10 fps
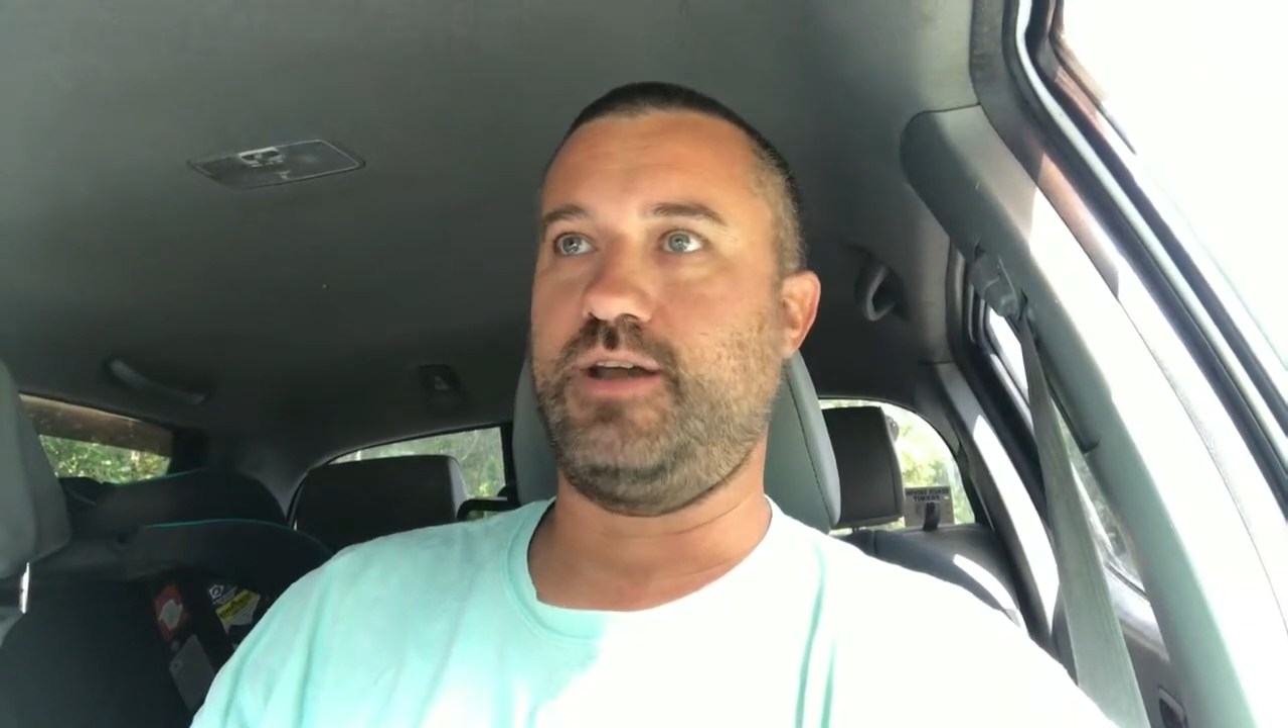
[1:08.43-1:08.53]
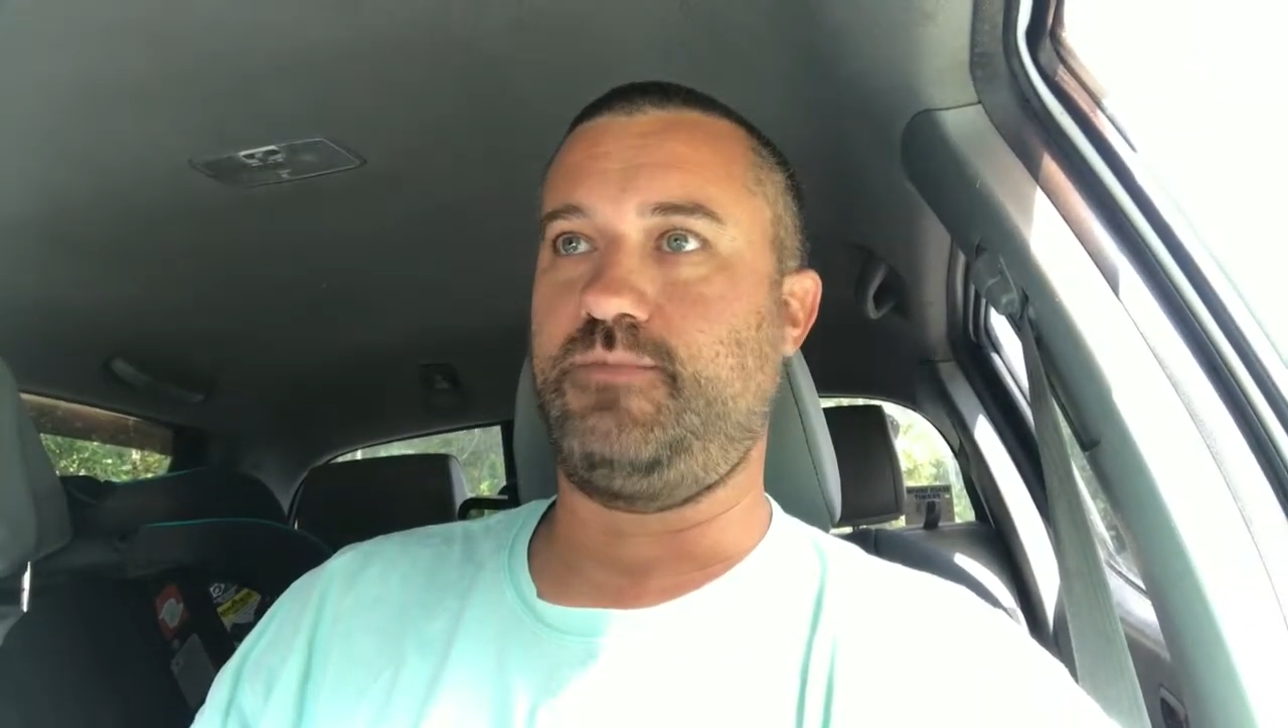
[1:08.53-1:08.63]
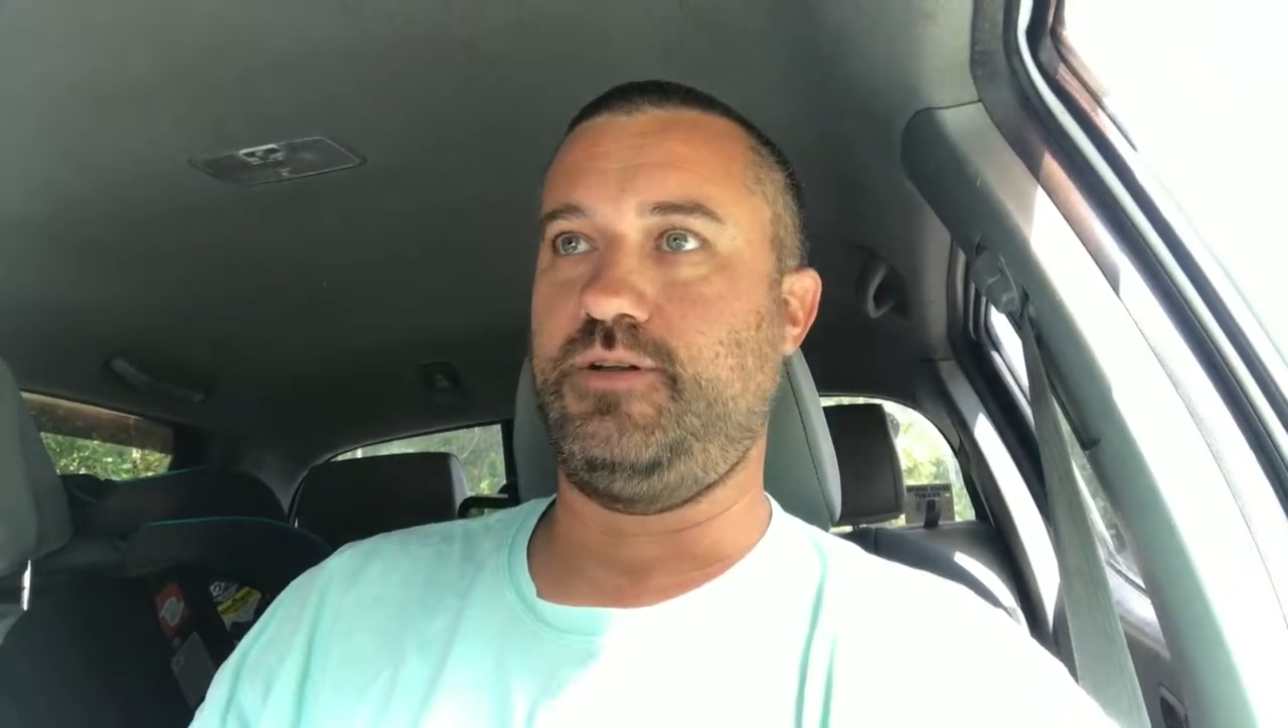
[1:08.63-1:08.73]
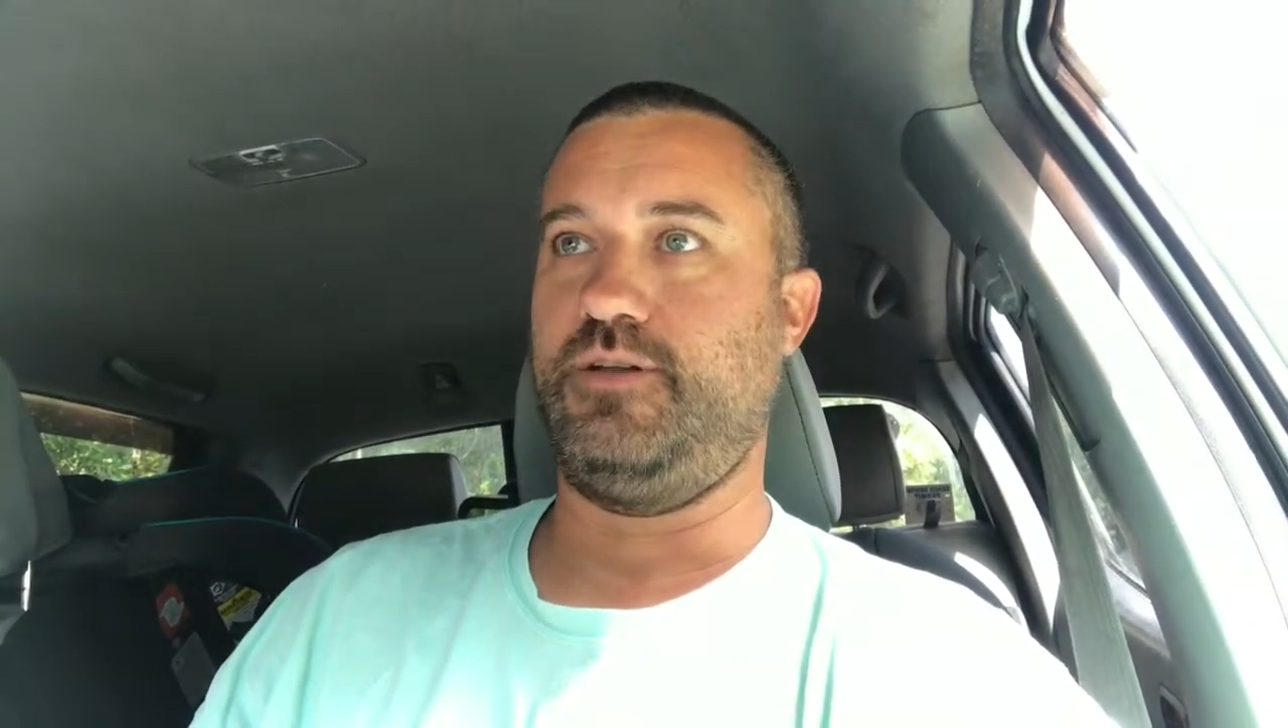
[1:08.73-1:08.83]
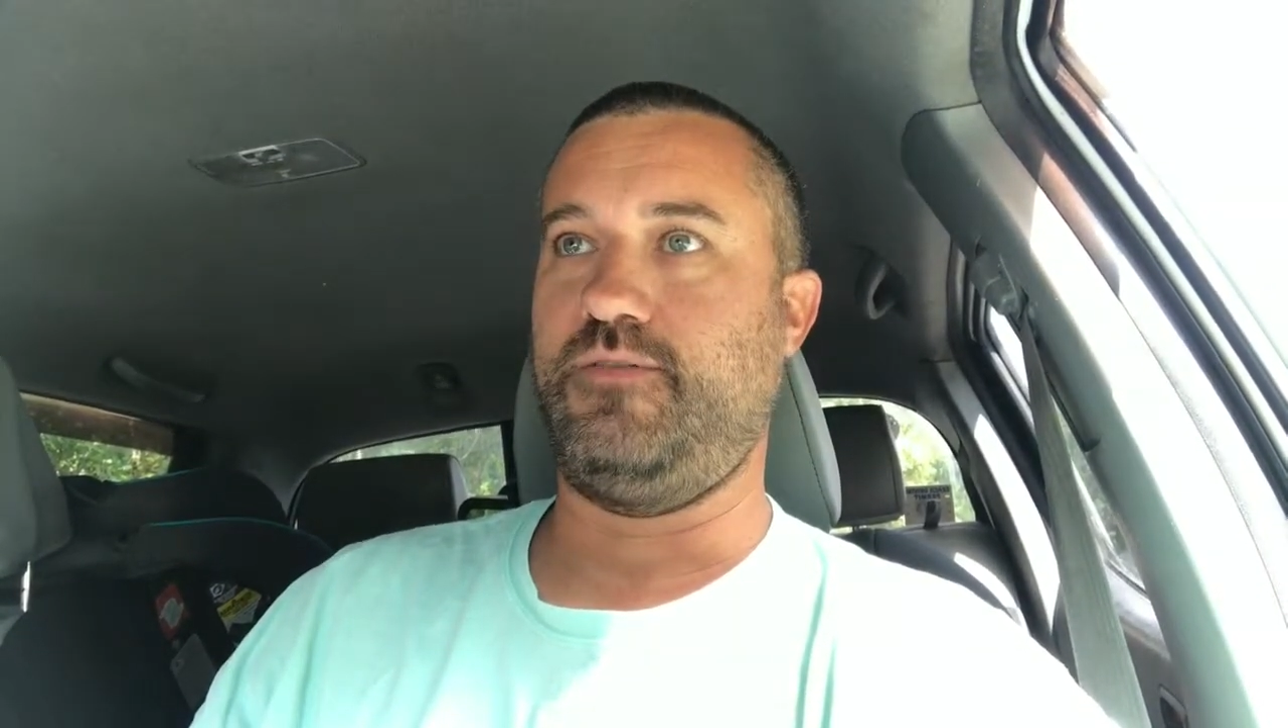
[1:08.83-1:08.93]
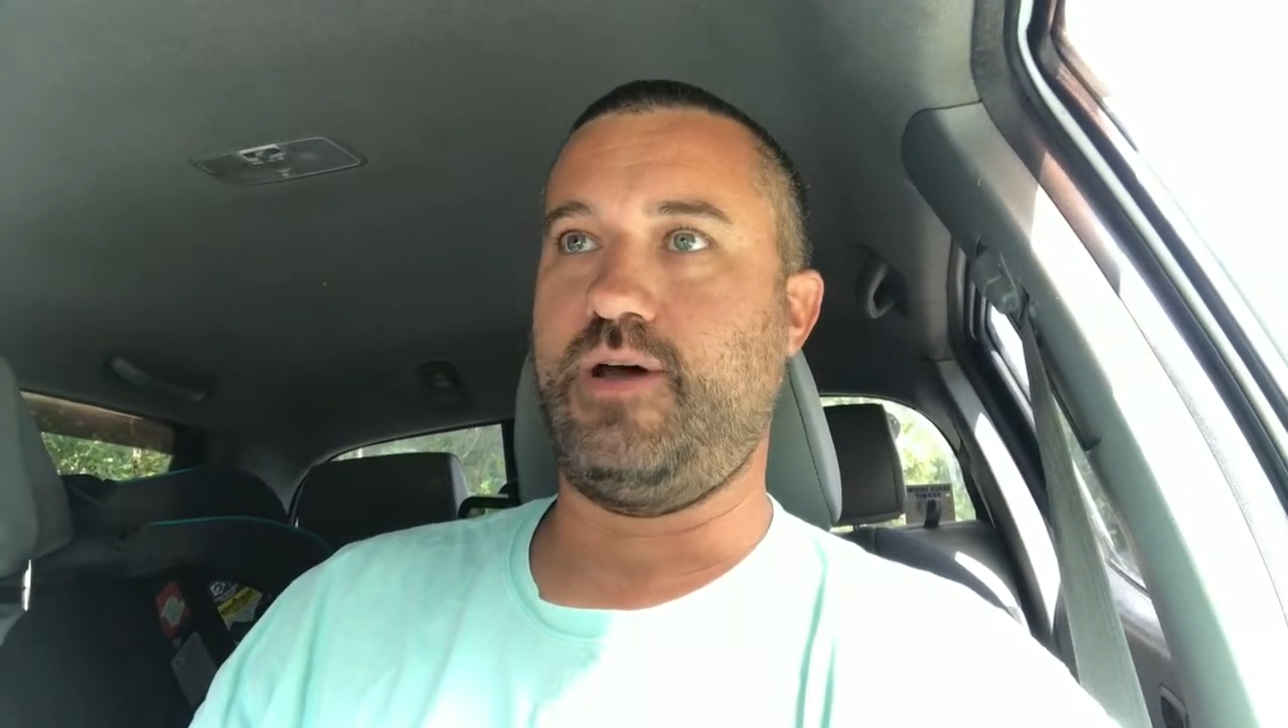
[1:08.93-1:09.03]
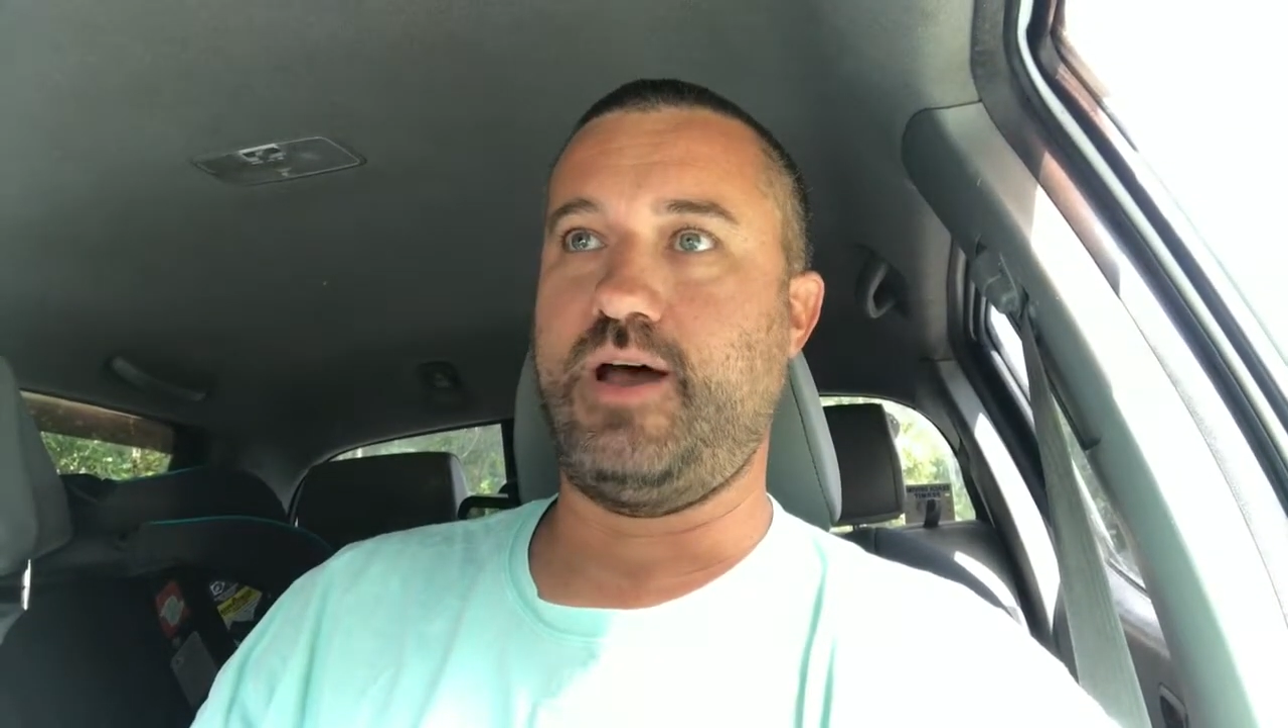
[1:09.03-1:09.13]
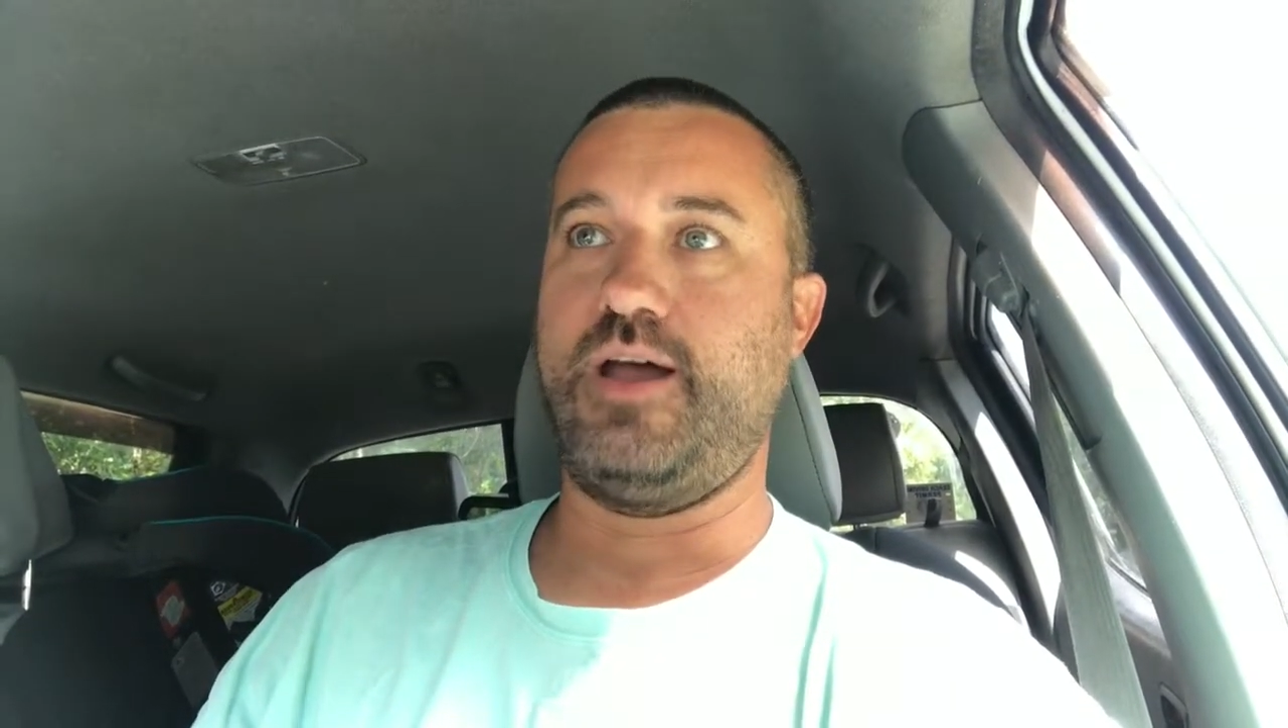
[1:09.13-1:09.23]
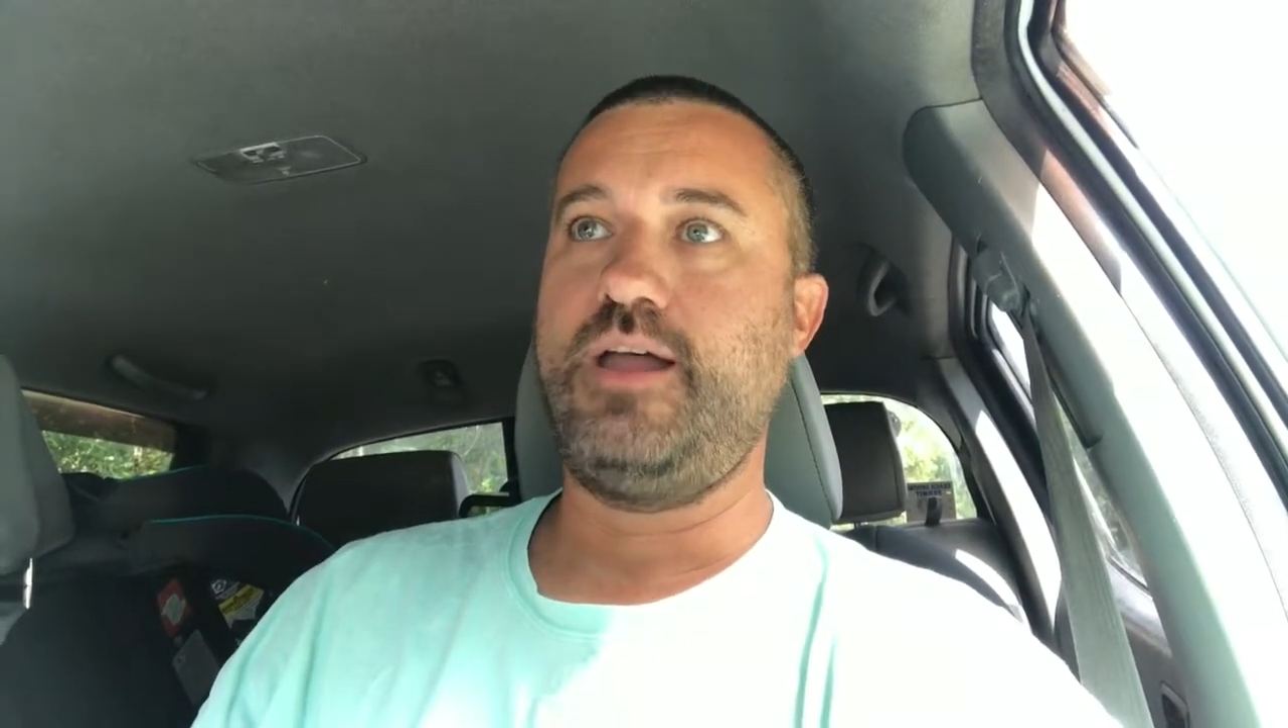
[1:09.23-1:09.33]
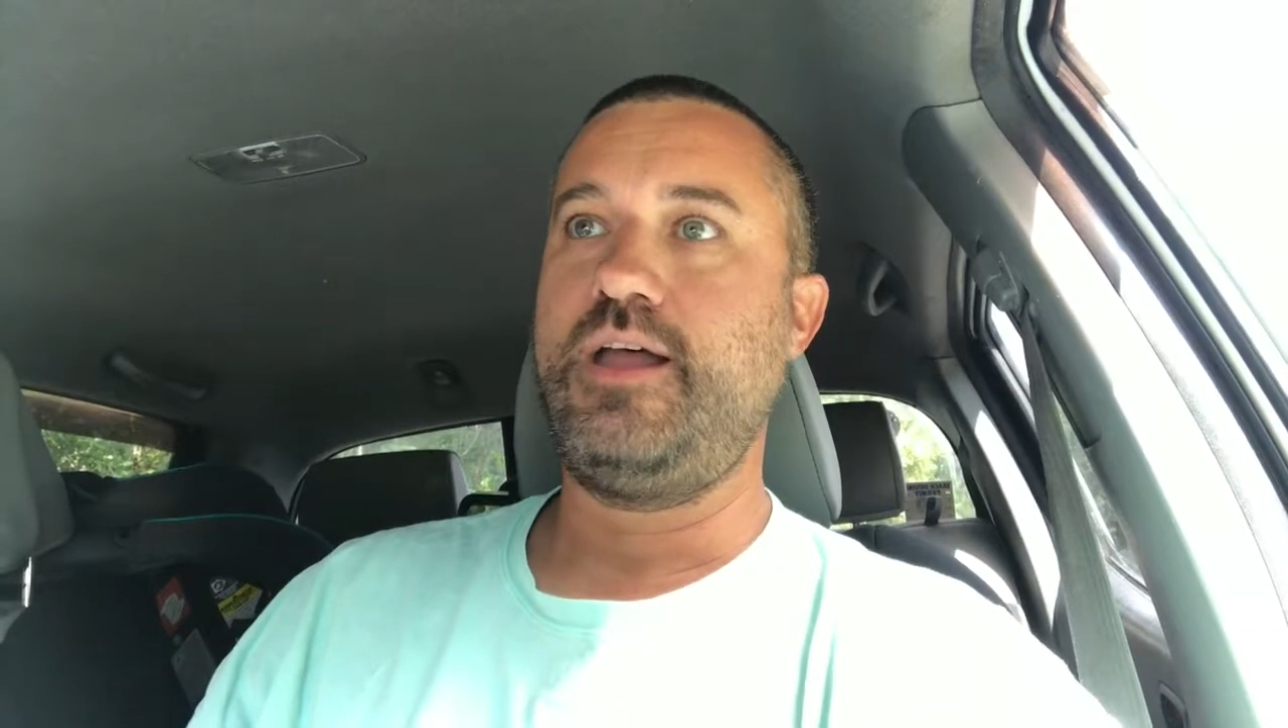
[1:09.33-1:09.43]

up to I